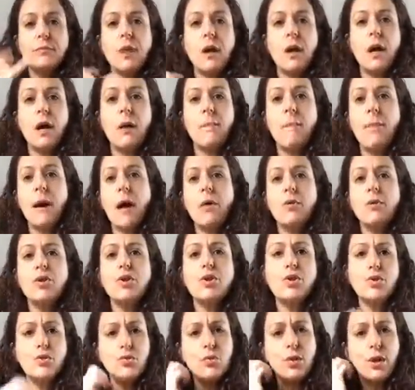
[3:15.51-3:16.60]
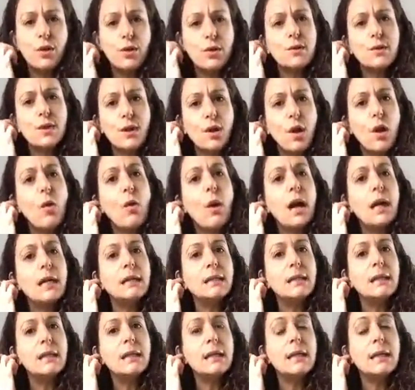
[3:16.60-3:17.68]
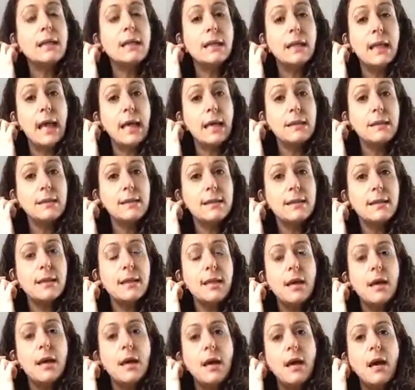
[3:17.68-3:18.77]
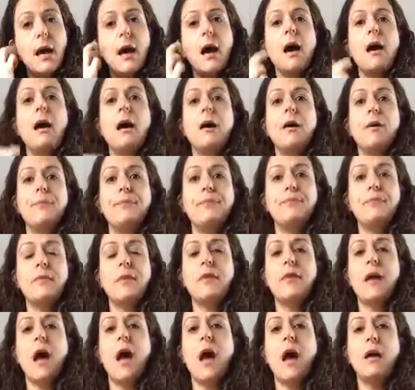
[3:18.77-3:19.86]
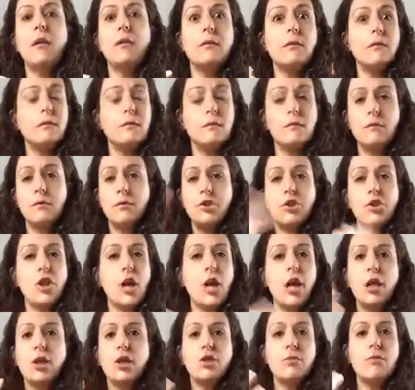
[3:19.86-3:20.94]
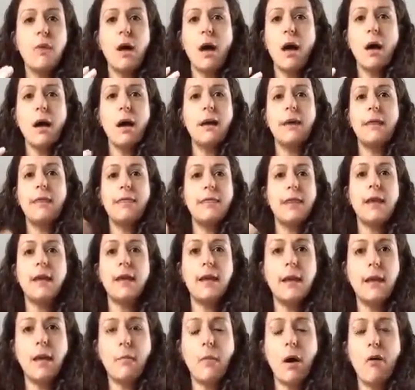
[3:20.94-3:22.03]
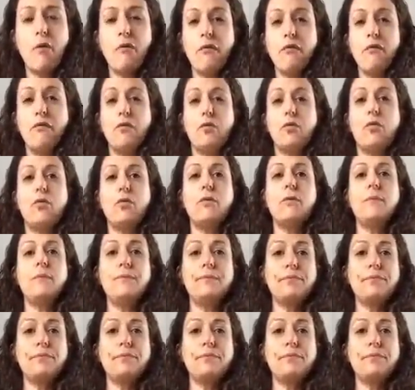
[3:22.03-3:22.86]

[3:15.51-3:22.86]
About 2 years ago, I did a cleanse that changed my thinking about food.